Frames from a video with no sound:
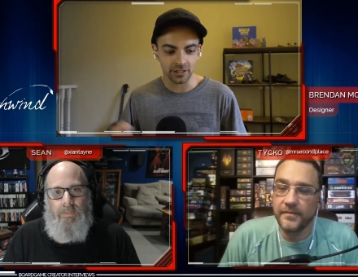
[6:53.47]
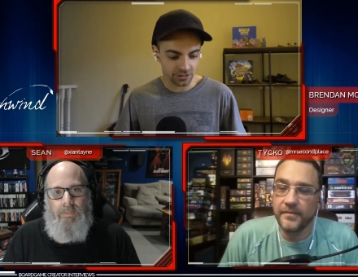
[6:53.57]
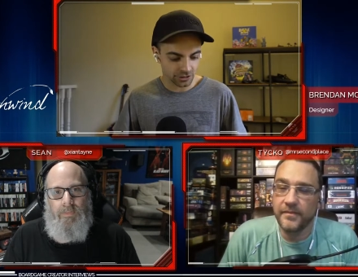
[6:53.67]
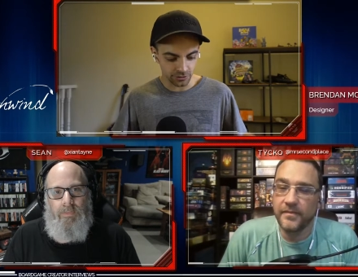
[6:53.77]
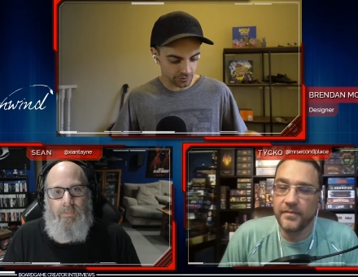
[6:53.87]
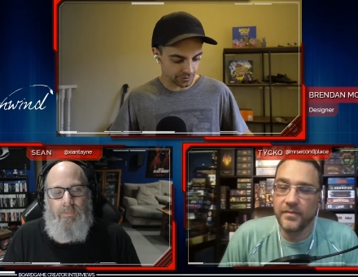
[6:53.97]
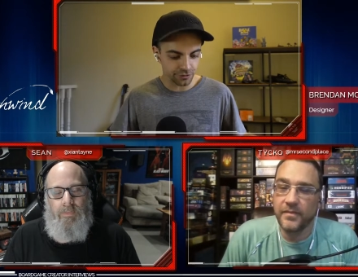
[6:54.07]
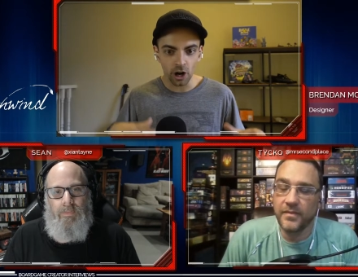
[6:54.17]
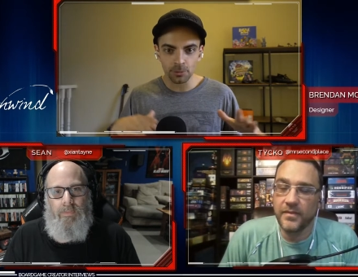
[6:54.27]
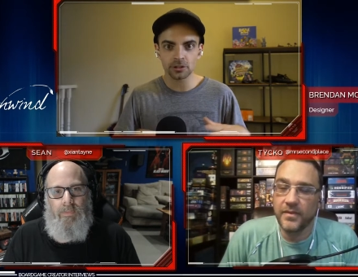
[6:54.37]
Speaker 1: So the
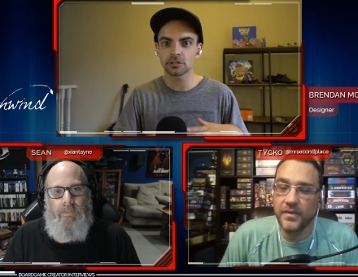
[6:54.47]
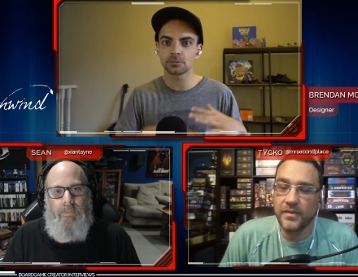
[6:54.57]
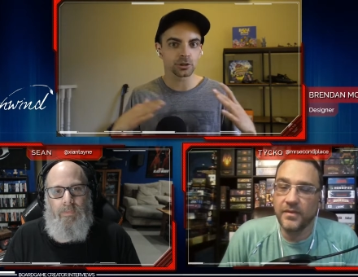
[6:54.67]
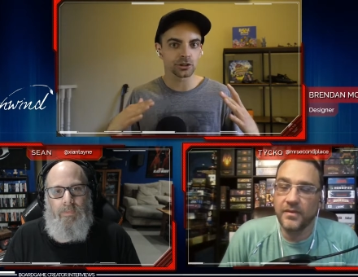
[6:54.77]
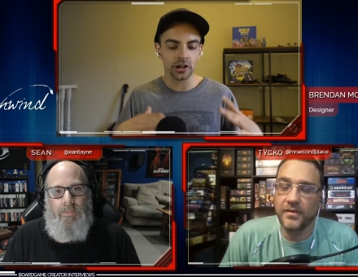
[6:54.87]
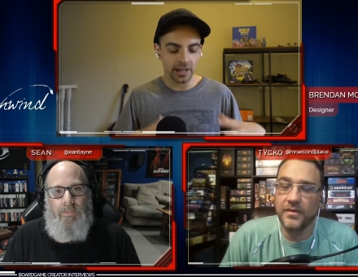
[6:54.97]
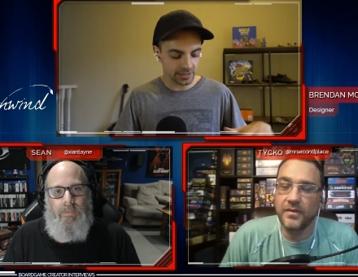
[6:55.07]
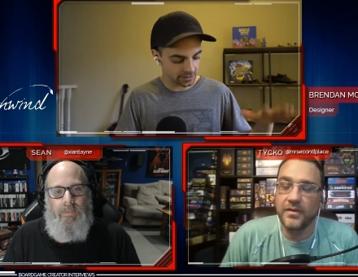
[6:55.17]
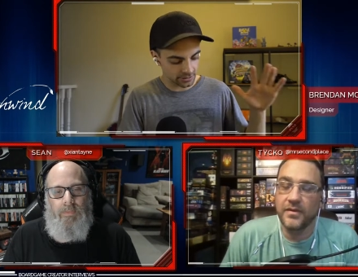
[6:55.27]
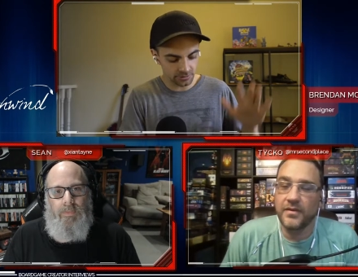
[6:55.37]
farmer
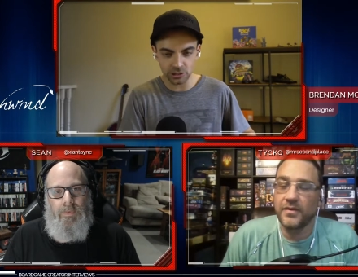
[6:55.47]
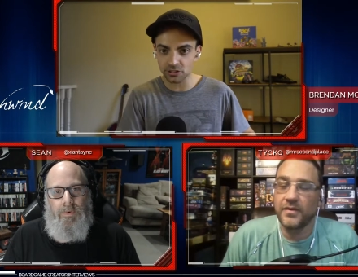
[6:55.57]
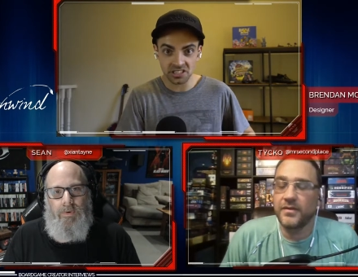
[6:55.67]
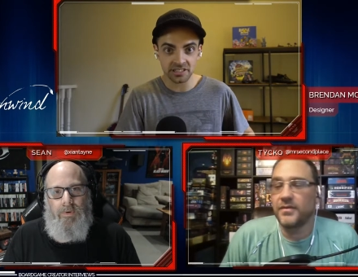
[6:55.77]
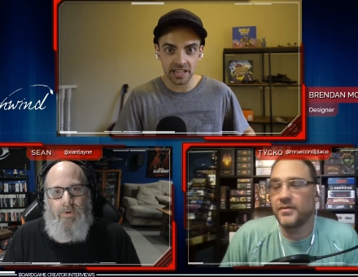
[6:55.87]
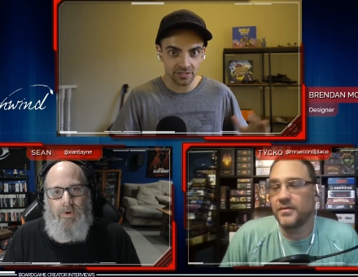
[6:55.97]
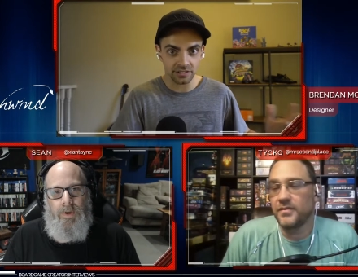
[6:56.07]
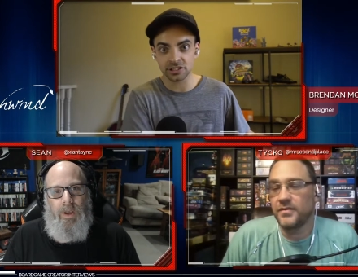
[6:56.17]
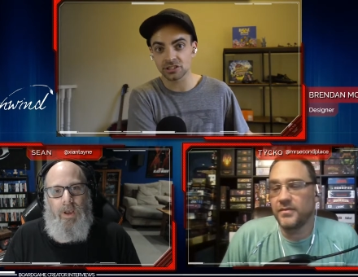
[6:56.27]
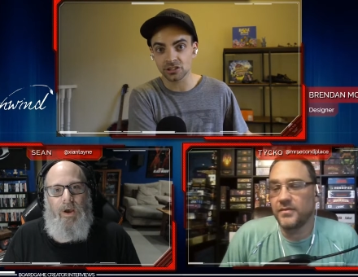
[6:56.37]
progressed, you know, it's saved,
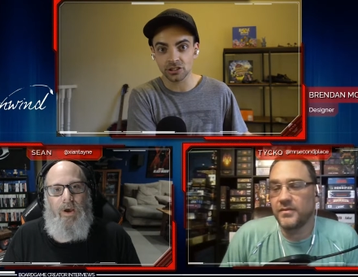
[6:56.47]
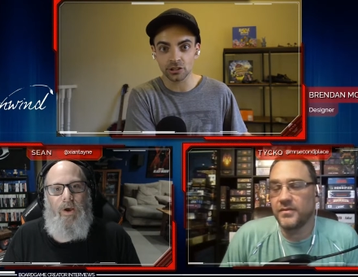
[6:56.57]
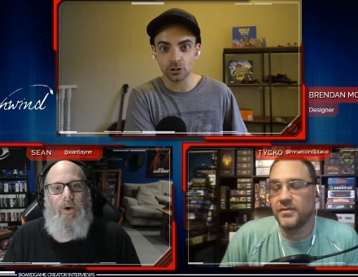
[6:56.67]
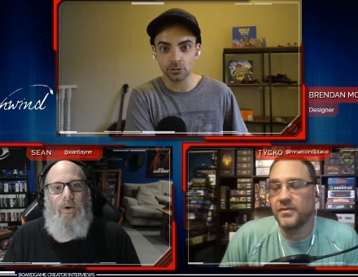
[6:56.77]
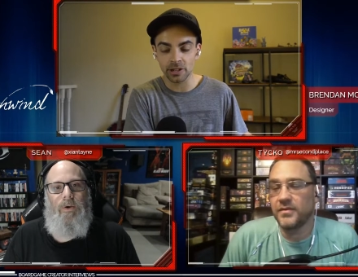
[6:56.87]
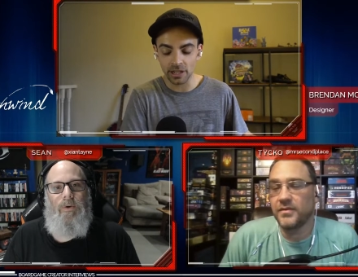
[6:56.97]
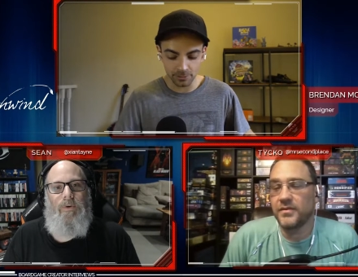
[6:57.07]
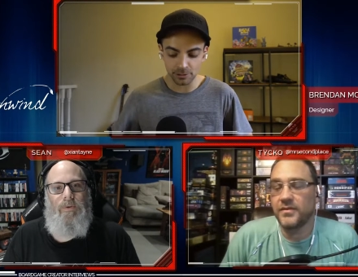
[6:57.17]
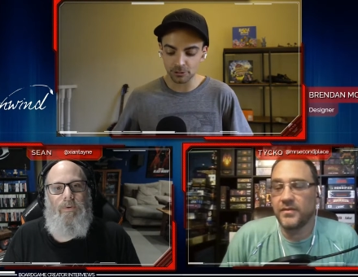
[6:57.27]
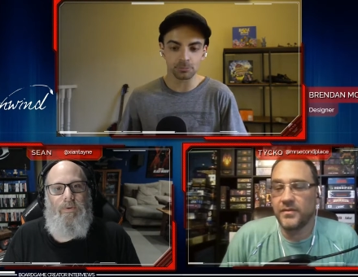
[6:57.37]
it's it's going to go away. I'm, I'm
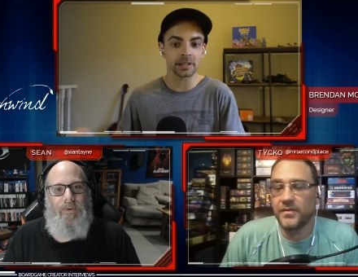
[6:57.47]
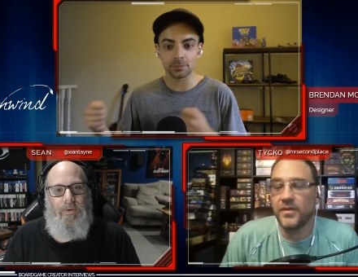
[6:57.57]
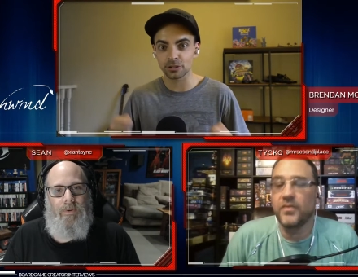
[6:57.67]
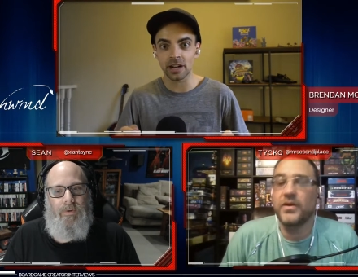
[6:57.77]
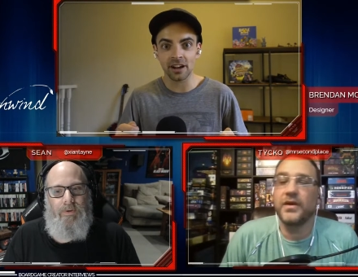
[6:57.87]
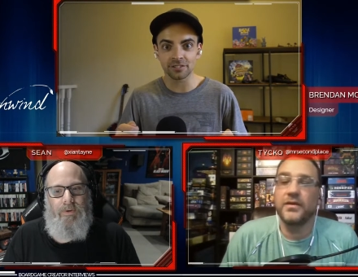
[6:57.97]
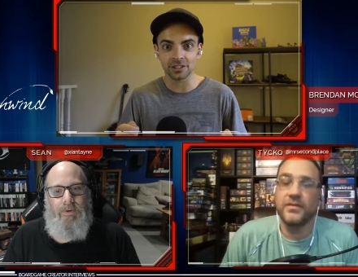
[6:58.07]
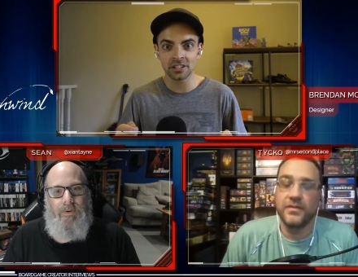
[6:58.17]
going to pick up the crafter, okay.